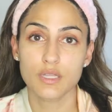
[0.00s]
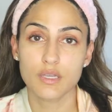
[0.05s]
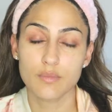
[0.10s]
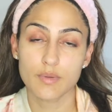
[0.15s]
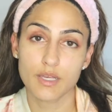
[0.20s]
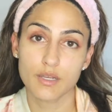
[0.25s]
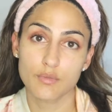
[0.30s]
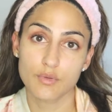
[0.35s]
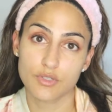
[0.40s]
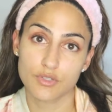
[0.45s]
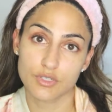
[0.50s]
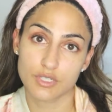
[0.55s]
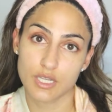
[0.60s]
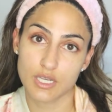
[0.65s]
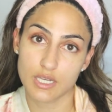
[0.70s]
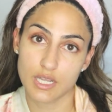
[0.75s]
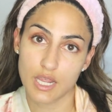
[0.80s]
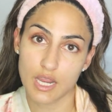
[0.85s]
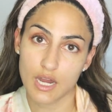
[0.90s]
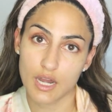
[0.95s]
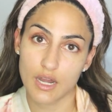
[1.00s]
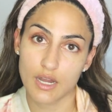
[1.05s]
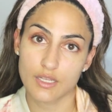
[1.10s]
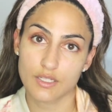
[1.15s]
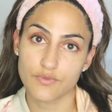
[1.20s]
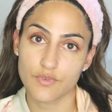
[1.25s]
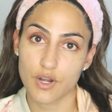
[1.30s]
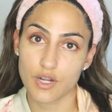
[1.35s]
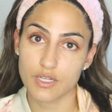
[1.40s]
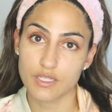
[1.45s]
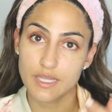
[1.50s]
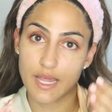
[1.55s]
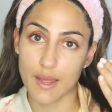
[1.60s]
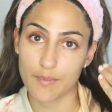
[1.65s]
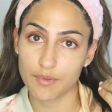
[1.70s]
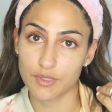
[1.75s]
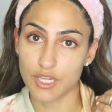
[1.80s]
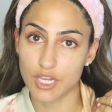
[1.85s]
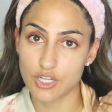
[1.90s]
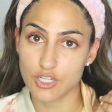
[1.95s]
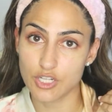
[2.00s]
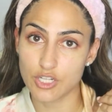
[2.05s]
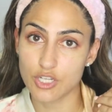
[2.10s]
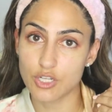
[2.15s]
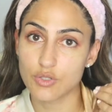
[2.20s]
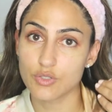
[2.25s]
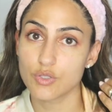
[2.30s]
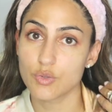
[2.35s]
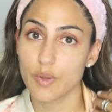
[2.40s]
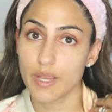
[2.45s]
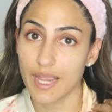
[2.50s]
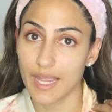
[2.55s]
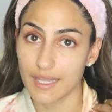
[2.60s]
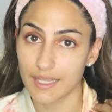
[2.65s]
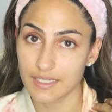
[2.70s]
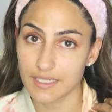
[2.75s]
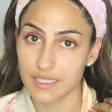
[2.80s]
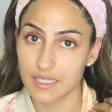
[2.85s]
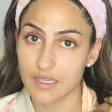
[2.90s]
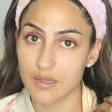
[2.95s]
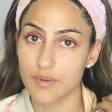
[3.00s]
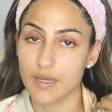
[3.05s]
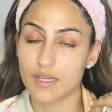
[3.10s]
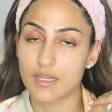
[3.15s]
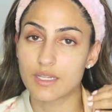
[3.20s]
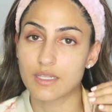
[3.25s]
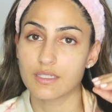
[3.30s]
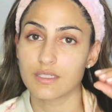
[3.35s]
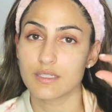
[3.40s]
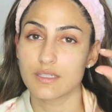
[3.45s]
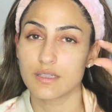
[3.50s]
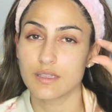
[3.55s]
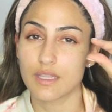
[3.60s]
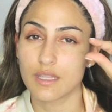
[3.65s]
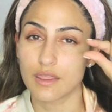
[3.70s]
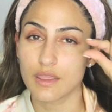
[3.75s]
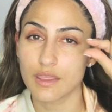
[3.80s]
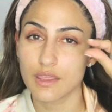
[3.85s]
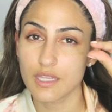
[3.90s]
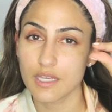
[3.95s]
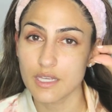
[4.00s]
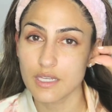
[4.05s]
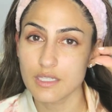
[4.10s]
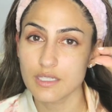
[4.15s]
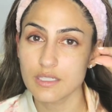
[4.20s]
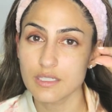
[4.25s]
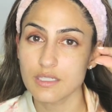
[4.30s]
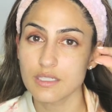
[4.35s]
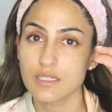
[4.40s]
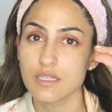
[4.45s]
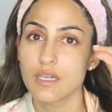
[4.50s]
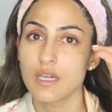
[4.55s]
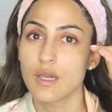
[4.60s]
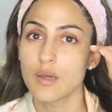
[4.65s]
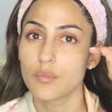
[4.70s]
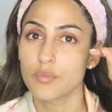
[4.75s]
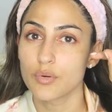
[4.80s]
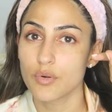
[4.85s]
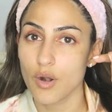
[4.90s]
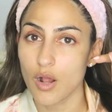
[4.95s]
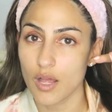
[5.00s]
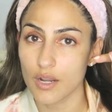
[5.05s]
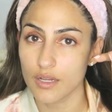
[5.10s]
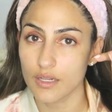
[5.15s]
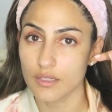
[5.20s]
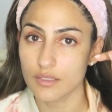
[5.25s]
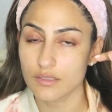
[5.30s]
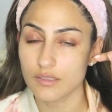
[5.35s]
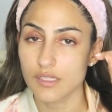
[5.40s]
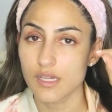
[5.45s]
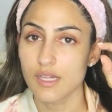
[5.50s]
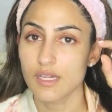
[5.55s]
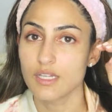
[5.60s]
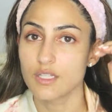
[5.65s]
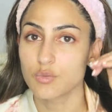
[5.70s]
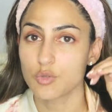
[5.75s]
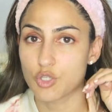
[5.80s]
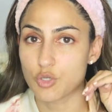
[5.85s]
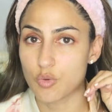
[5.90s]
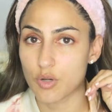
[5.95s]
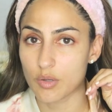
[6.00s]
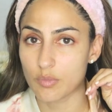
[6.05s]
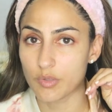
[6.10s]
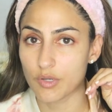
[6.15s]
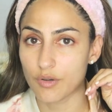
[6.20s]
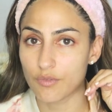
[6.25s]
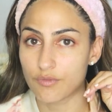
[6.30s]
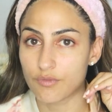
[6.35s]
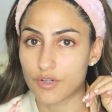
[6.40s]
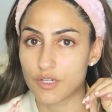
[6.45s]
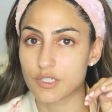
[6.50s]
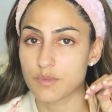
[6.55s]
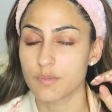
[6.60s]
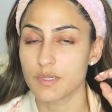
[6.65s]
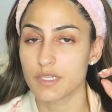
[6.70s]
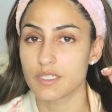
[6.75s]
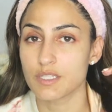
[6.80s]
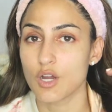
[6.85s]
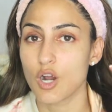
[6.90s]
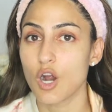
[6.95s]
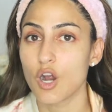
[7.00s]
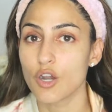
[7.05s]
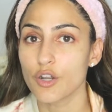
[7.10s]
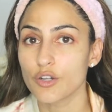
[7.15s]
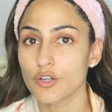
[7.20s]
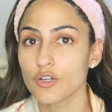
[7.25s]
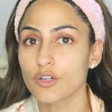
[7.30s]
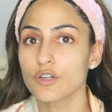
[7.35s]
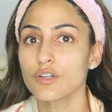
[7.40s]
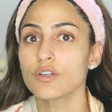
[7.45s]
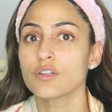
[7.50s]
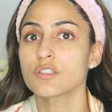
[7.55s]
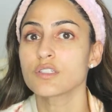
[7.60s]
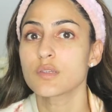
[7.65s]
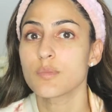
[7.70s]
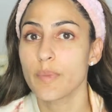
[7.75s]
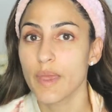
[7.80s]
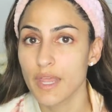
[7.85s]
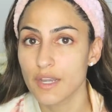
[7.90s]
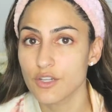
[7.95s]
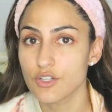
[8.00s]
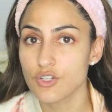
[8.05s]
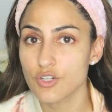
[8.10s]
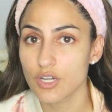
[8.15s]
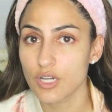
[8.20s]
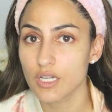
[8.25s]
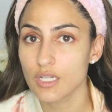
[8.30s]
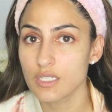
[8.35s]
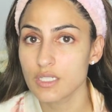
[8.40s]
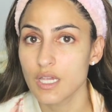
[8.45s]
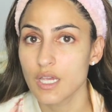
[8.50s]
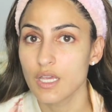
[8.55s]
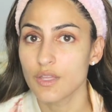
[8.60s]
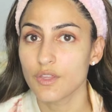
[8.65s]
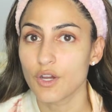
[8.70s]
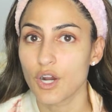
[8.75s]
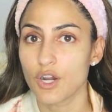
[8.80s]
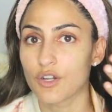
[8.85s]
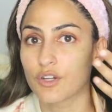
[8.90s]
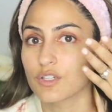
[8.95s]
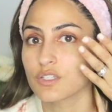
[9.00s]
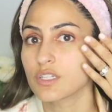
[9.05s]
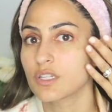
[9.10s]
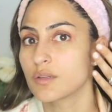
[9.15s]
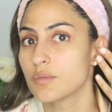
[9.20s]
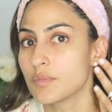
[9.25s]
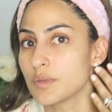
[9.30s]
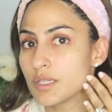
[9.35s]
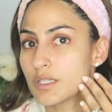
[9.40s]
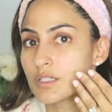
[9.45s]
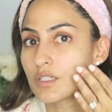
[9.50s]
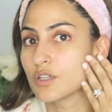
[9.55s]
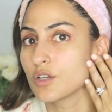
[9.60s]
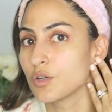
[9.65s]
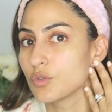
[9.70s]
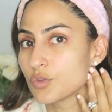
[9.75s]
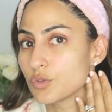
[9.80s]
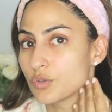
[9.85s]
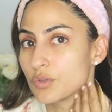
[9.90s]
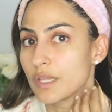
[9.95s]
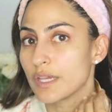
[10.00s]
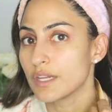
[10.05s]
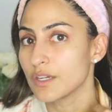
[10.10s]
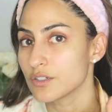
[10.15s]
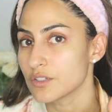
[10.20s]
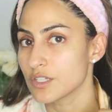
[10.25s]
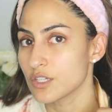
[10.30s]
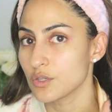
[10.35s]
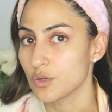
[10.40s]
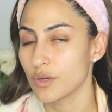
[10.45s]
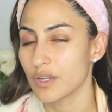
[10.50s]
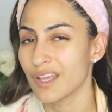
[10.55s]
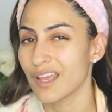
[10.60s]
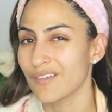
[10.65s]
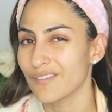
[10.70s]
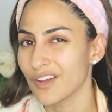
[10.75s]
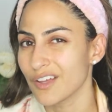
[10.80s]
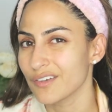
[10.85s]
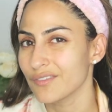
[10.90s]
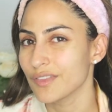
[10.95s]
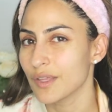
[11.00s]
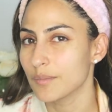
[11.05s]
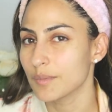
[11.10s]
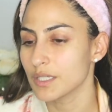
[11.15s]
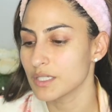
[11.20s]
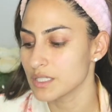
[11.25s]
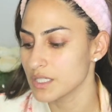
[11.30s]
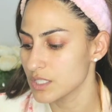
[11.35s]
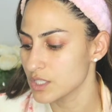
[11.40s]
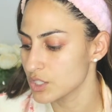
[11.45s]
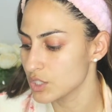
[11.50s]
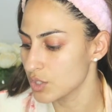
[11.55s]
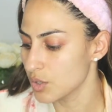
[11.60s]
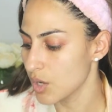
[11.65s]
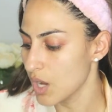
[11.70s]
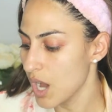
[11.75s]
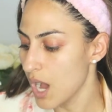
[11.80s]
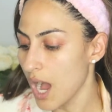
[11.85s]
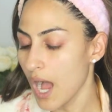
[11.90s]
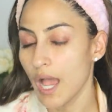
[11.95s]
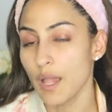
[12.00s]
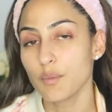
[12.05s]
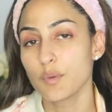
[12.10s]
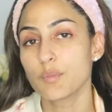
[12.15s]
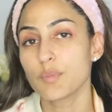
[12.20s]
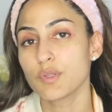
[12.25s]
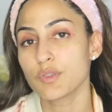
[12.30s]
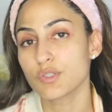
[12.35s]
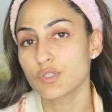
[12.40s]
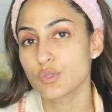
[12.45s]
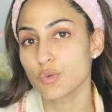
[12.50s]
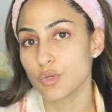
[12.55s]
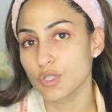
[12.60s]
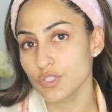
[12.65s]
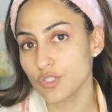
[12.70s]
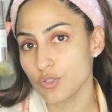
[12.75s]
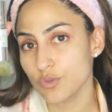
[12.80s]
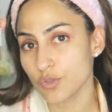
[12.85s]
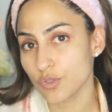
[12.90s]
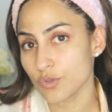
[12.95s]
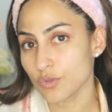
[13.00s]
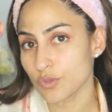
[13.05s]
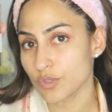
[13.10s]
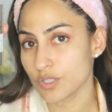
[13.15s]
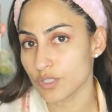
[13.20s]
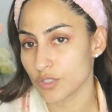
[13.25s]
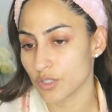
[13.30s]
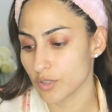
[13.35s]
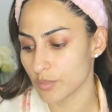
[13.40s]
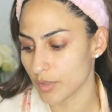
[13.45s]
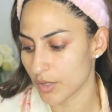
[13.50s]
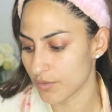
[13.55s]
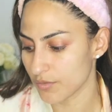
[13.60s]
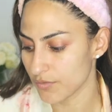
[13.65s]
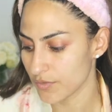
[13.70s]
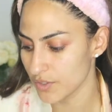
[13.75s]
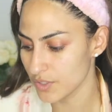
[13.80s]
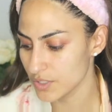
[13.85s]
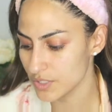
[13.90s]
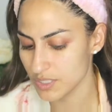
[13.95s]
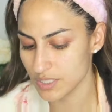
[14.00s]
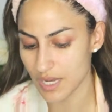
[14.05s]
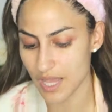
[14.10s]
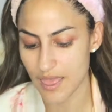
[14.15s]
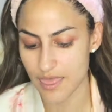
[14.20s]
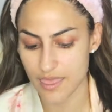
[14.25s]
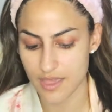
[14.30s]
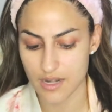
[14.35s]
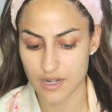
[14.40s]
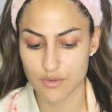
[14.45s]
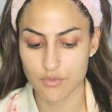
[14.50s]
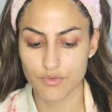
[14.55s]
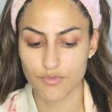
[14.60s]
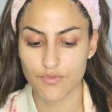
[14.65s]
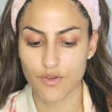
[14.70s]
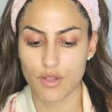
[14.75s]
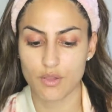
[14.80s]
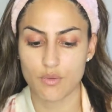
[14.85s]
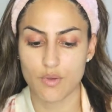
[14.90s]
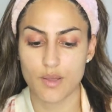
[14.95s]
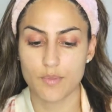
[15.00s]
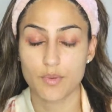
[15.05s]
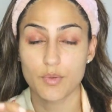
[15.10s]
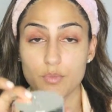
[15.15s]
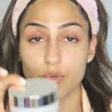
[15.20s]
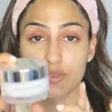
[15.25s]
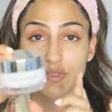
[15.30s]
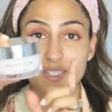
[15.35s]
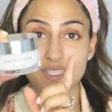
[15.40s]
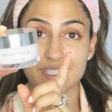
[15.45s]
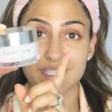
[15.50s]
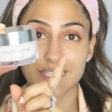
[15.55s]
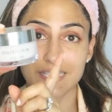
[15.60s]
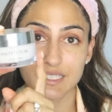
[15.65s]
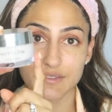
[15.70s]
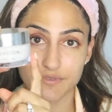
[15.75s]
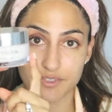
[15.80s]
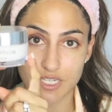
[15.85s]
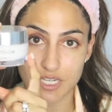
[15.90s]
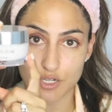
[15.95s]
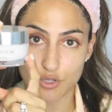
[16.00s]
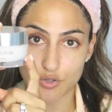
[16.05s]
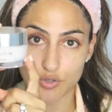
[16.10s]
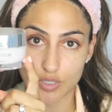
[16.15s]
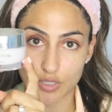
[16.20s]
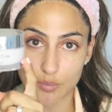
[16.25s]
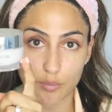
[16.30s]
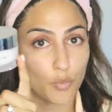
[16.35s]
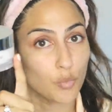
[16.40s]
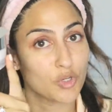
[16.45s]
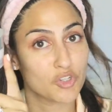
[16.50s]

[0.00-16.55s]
to think about it with your skincare, as far as application goes, the way I like to think about it is that the thinnest product is what you want to put on first, because the harder to penetrate, the harder it's going to be to go through layers that you already have on, if that makes sense. So I would put this Oyster Renewal Serum on first, and then I would follow up with this lifting cream,